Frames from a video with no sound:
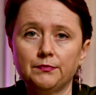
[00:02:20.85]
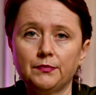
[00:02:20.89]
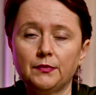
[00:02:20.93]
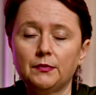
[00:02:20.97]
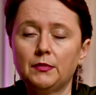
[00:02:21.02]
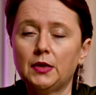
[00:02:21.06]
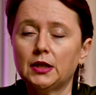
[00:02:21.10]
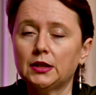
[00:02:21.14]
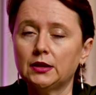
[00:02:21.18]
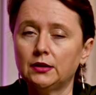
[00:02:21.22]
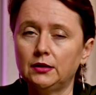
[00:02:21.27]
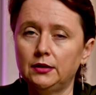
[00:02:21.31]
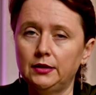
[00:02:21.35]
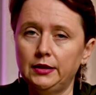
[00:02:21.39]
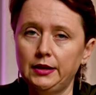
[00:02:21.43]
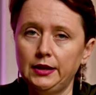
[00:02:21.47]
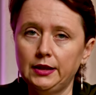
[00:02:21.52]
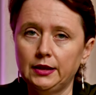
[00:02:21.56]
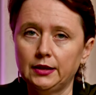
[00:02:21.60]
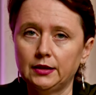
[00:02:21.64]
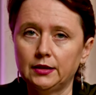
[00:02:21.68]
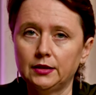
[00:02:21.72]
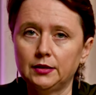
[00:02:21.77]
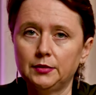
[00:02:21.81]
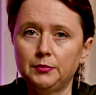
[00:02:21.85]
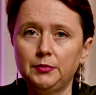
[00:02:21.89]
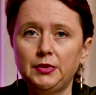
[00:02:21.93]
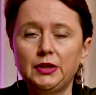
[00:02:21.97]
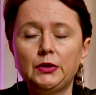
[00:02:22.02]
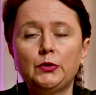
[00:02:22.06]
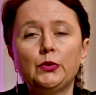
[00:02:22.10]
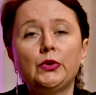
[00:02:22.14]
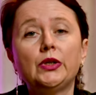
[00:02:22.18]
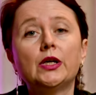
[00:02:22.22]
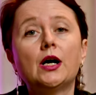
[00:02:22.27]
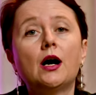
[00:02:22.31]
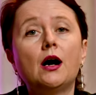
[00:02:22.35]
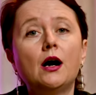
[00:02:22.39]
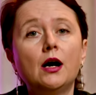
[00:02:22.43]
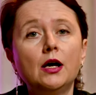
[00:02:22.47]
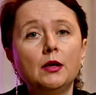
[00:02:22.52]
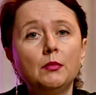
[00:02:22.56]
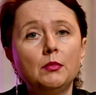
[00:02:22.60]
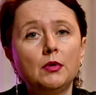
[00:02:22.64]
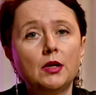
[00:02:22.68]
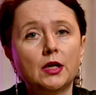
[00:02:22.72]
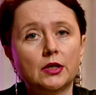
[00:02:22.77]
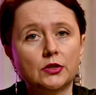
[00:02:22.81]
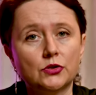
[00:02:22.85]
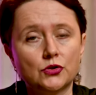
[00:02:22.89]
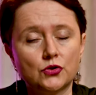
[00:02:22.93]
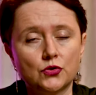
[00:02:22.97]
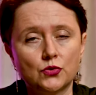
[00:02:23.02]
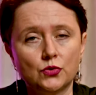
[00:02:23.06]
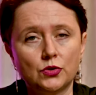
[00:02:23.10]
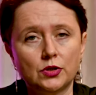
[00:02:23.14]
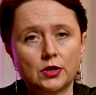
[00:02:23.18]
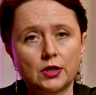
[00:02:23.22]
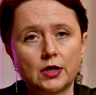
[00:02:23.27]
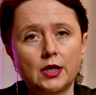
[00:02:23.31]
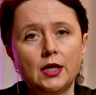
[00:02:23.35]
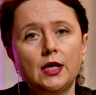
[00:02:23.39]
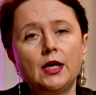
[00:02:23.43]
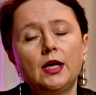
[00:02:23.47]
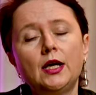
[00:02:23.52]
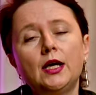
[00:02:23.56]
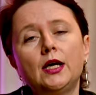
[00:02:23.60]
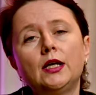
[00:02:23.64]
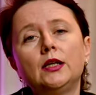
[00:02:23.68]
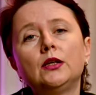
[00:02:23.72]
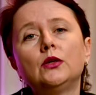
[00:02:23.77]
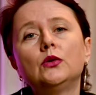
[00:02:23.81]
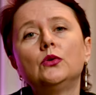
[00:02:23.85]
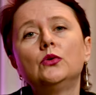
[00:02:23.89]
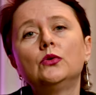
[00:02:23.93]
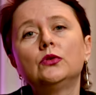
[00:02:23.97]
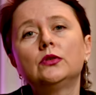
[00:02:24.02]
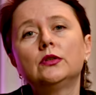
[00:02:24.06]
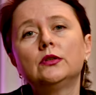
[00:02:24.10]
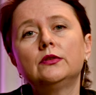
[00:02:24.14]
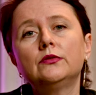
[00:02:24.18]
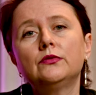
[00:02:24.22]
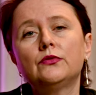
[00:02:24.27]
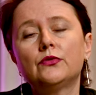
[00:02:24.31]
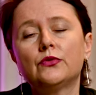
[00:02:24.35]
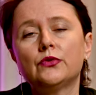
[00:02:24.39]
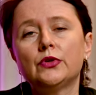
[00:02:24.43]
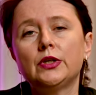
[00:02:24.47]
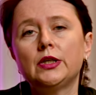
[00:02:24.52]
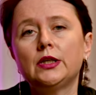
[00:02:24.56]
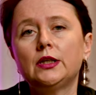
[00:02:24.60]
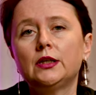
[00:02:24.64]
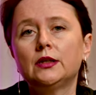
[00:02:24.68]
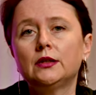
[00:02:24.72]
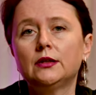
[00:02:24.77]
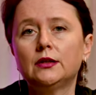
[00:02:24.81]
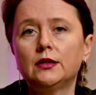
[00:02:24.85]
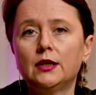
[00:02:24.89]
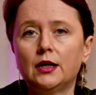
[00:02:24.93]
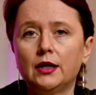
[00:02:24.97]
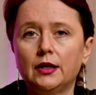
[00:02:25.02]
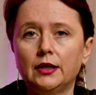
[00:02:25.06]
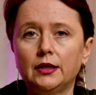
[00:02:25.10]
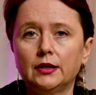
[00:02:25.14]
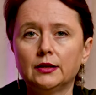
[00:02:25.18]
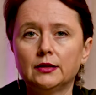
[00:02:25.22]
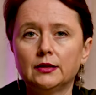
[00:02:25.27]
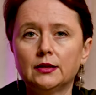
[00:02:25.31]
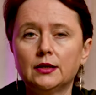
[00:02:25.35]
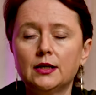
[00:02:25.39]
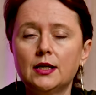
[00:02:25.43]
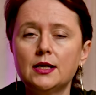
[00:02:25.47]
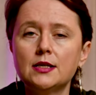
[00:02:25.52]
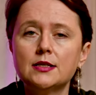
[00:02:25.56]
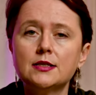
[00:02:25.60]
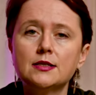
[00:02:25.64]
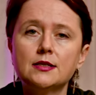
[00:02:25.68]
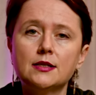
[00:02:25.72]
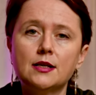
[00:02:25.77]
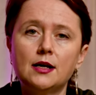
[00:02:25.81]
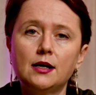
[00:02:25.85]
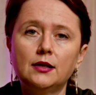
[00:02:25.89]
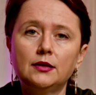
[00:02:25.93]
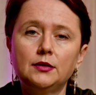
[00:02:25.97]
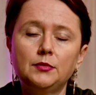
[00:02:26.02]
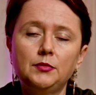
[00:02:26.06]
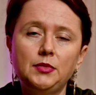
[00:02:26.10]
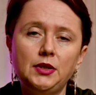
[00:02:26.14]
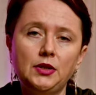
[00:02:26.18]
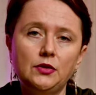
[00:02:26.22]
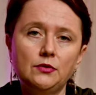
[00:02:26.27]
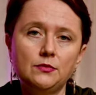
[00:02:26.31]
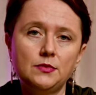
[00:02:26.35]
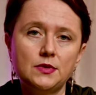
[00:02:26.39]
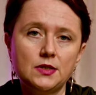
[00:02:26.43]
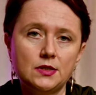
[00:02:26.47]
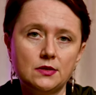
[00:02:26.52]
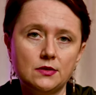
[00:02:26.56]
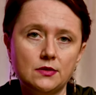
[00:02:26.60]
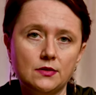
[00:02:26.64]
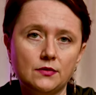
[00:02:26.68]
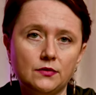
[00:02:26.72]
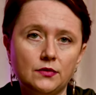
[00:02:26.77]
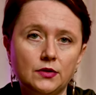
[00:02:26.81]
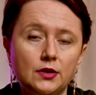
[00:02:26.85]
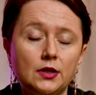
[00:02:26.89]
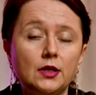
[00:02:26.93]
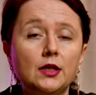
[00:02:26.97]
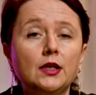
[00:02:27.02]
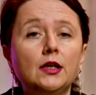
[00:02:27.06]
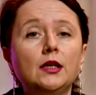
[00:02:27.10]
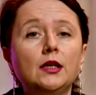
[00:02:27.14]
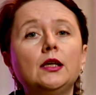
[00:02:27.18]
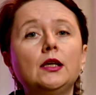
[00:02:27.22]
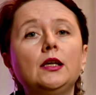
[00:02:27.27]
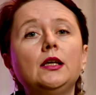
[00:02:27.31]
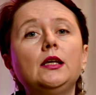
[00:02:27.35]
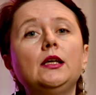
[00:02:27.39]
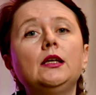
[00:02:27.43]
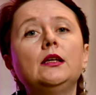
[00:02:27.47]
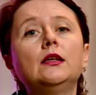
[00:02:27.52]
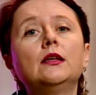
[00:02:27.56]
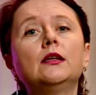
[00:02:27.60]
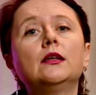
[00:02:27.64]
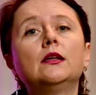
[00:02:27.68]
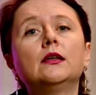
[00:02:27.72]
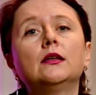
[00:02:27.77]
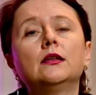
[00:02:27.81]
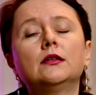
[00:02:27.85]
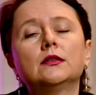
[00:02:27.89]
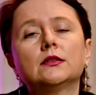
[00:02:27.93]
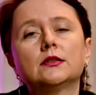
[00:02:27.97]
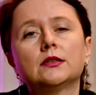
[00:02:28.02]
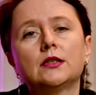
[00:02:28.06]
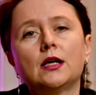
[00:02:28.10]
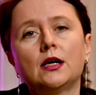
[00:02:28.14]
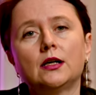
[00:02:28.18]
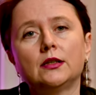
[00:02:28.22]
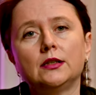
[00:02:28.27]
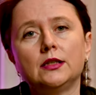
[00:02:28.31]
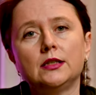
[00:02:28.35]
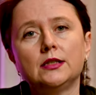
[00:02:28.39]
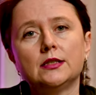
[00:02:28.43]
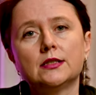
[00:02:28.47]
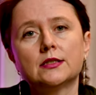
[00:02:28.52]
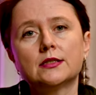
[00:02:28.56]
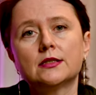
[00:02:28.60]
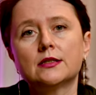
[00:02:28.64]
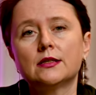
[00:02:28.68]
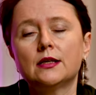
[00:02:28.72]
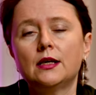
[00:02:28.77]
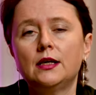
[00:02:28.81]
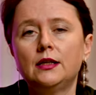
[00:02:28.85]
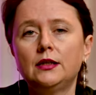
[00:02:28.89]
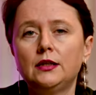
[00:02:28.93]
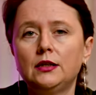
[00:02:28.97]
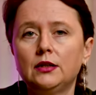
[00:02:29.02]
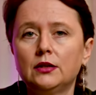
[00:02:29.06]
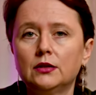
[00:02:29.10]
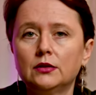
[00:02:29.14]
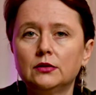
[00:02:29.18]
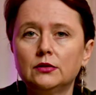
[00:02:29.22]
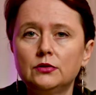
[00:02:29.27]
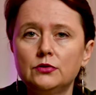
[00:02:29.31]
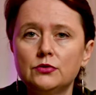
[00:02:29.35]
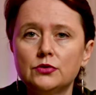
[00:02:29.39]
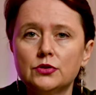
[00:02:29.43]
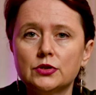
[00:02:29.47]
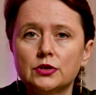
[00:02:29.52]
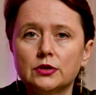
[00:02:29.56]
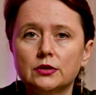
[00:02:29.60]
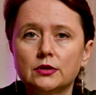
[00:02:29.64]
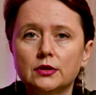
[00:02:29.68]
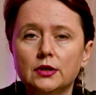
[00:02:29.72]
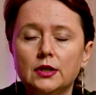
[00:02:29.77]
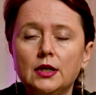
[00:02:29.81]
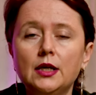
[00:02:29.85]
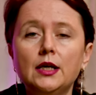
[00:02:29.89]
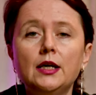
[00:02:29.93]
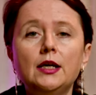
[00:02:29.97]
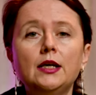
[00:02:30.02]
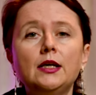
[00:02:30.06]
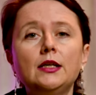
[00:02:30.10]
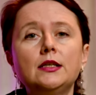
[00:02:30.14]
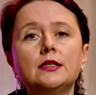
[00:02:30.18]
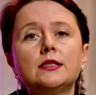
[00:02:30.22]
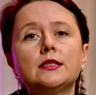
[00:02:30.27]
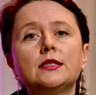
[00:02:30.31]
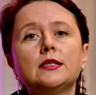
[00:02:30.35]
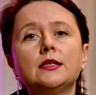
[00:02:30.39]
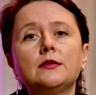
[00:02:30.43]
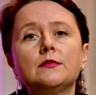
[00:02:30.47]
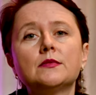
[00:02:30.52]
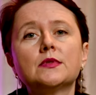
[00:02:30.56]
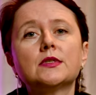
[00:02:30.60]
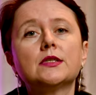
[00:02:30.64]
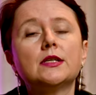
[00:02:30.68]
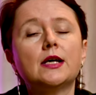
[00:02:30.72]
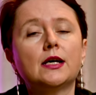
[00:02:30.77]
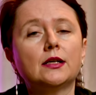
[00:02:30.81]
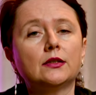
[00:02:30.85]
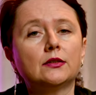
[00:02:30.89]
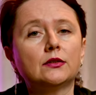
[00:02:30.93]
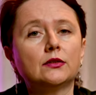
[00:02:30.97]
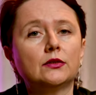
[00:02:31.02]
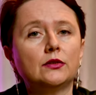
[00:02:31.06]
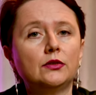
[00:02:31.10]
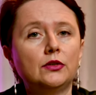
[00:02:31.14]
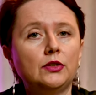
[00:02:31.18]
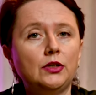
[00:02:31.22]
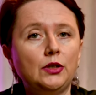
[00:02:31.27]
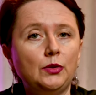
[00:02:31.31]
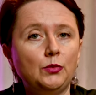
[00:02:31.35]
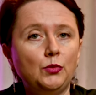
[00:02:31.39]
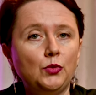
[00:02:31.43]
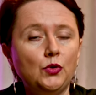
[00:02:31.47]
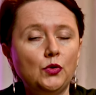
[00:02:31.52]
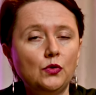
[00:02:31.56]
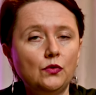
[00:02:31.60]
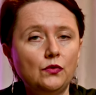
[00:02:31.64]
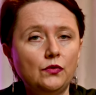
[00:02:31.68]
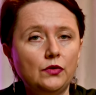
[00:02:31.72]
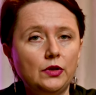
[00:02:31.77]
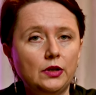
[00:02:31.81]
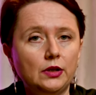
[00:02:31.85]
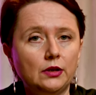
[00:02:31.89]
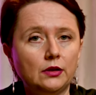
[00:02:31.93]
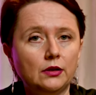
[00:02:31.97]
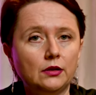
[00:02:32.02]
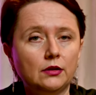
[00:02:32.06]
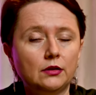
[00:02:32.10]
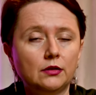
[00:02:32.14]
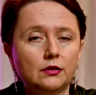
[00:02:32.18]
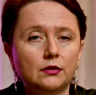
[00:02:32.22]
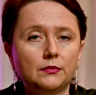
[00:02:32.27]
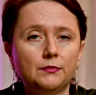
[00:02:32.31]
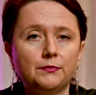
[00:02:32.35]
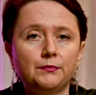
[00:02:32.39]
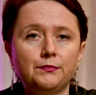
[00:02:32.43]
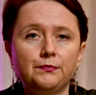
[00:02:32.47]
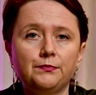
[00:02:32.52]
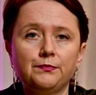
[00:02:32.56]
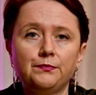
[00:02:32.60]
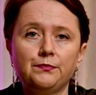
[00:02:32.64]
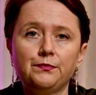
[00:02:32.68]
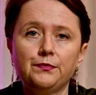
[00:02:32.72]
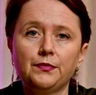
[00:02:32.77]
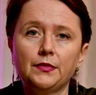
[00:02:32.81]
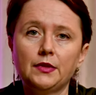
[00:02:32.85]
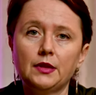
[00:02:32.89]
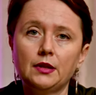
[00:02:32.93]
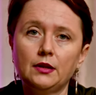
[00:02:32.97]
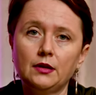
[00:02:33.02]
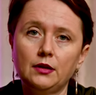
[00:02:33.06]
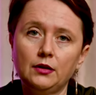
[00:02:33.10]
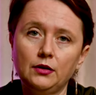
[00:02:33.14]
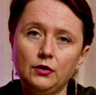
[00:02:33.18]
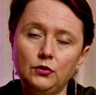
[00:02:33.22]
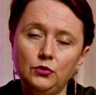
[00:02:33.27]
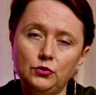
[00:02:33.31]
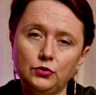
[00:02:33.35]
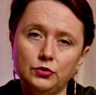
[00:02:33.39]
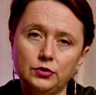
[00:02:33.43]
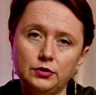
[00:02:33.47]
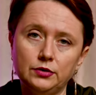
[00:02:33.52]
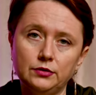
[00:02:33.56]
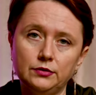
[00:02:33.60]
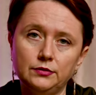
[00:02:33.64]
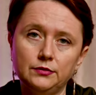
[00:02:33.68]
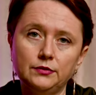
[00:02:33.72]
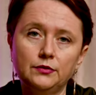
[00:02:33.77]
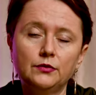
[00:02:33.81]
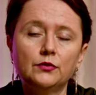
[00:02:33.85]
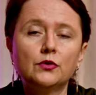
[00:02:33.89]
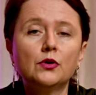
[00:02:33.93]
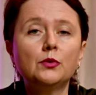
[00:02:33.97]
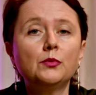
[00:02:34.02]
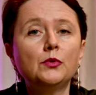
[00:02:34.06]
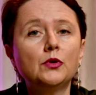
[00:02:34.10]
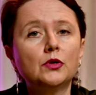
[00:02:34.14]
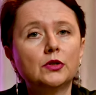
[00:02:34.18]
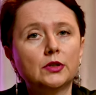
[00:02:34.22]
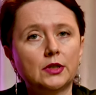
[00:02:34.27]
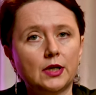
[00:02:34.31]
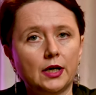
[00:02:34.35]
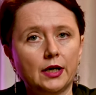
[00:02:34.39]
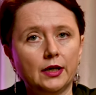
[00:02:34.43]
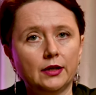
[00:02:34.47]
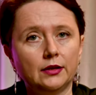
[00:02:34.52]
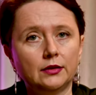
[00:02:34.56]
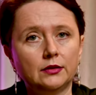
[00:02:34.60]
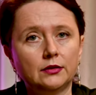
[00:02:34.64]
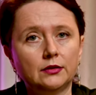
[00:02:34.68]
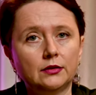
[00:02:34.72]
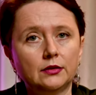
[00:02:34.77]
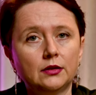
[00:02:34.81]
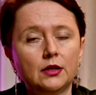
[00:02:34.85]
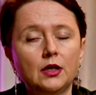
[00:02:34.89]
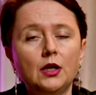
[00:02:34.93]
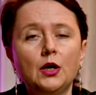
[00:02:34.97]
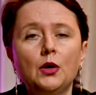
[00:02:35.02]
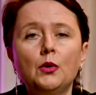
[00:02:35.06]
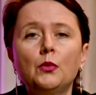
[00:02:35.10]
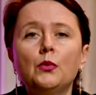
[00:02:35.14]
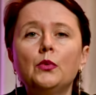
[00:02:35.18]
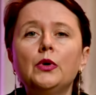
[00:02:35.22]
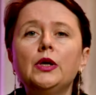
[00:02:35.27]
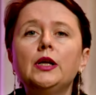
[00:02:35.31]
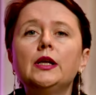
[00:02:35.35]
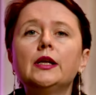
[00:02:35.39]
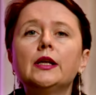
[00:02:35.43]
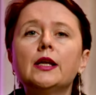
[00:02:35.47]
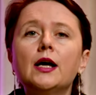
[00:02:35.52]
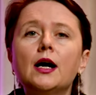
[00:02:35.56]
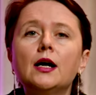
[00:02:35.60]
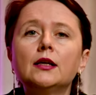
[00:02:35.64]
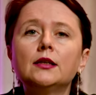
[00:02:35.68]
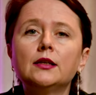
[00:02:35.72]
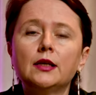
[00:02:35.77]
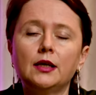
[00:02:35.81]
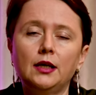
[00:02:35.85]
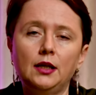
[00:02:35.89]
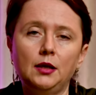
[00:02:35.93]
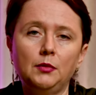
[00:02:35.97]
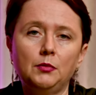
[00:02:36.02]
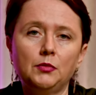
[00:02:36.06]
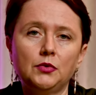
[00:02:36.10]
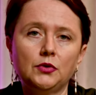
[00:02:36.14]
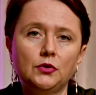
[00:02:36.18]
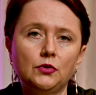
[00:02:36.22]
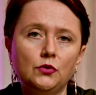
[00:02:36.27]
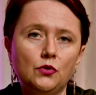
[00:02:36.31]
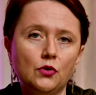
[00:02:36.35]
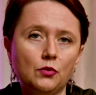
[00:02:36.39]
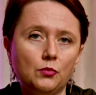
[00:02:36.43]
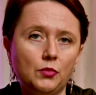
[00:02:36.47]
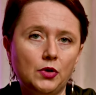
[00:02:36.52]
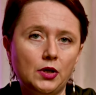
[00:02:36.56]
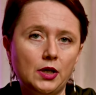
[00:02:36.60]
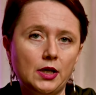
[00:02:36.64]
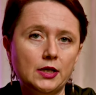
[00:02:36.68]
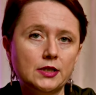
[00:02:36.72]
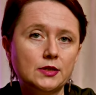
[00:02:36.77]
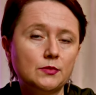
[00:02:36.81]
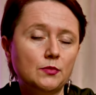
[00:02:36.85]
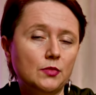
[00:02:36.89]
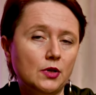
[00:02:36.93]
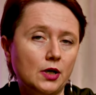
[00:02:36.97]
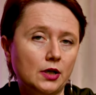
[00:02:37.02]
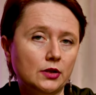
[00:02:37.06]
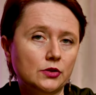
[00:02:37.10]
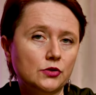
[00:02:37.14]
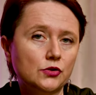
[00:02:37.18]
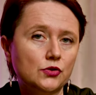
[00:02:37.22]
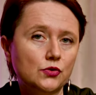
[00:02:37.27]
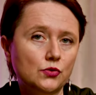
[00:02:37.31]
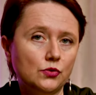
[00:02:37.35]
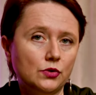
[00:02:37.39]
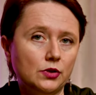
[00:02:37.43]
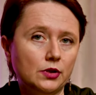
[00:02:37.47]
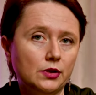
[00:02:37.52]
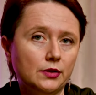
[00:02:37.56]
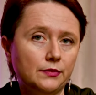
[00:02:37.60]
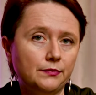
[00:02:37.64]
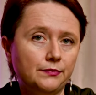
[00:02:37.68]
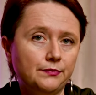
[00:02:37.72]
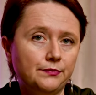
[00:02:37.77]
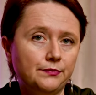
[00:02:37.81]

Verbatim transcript: But a link between high blood sugar and gluten free diet has not been observed in studies. And in conclusion, it seems that removing gluten from your diet will not help normalize blood sugar.